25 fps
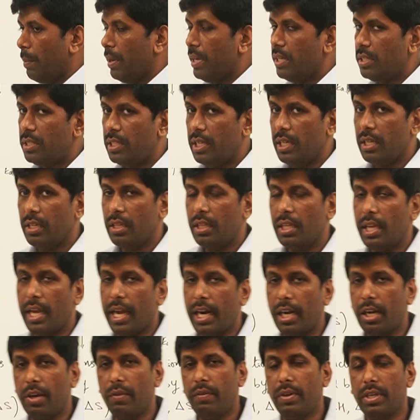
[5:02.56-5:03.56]
by seeing the
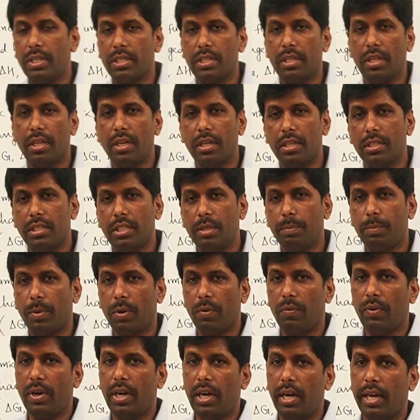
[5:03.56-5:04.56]
activation energy
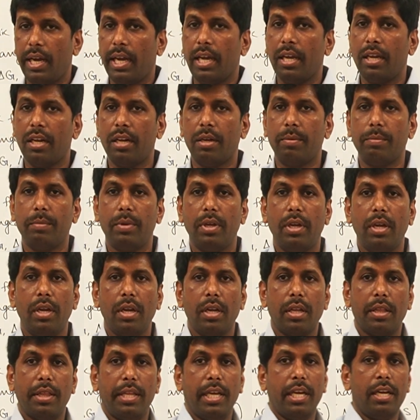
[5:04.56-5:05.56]
profile diagram,
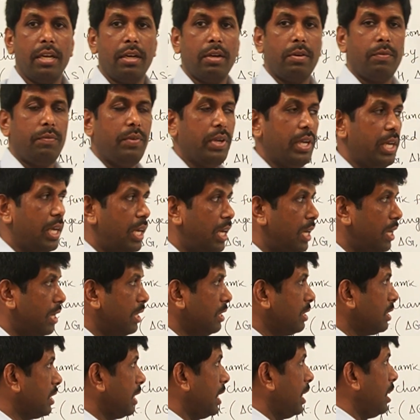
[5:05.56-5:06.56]
then we can
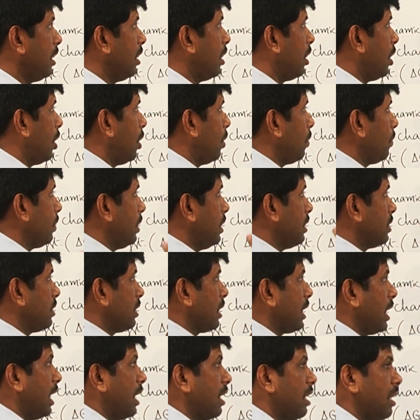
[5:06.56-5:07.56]
understand how this
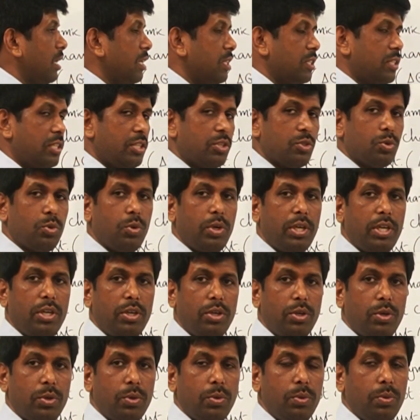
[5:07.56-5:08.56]
catalyst is
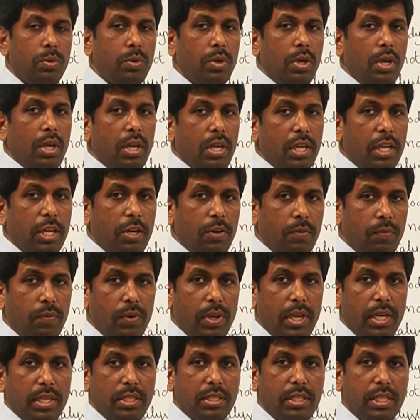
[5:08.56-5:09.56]
going to
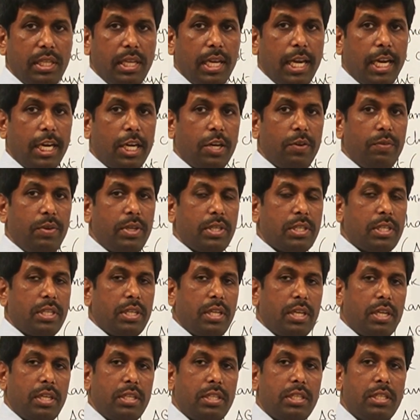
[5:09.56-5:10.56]
influence the activation
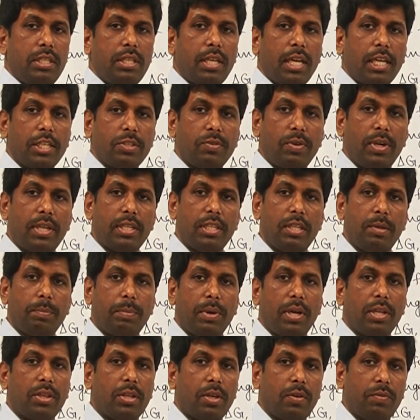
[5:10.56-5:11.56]
energy as well as the
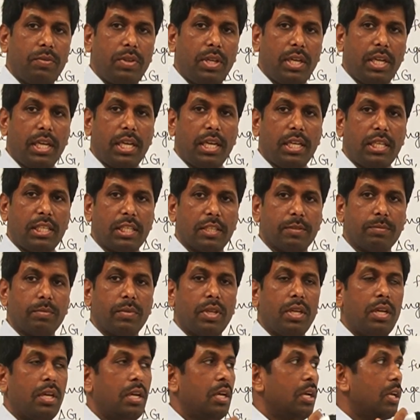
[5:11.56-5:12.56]
path of the reaction.
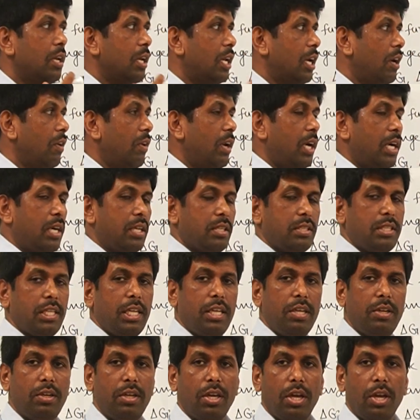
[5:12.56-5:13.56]
Now let us
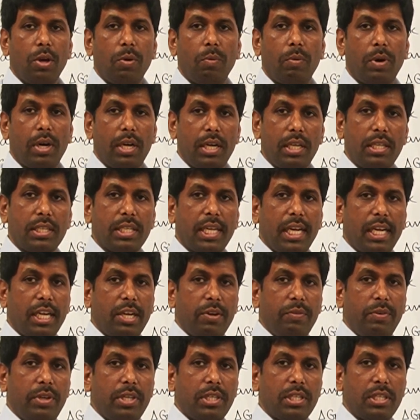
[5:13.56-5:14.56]
see what is
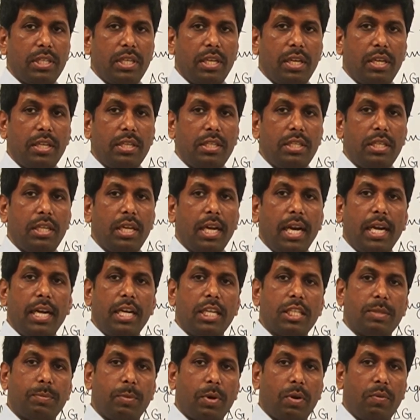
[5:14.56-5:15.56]
activation energy and
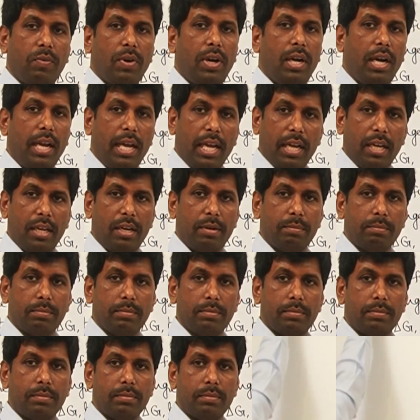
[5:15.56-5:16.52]
its profile diagram,